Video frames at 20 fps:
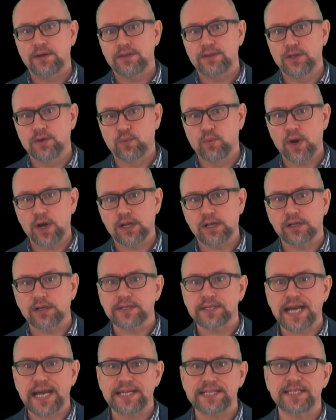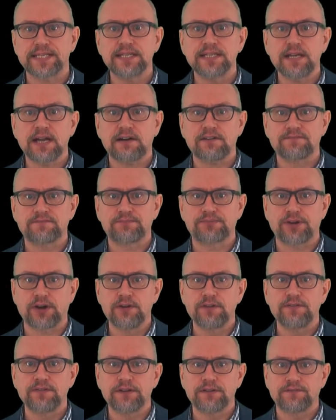The world has enough
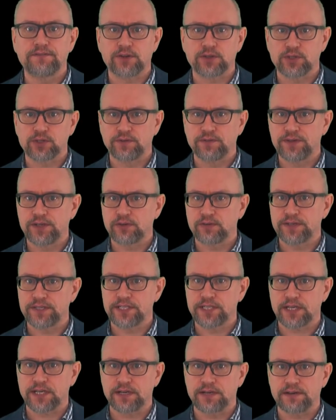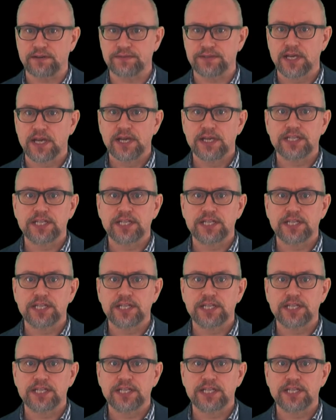proven fossil fuel reserves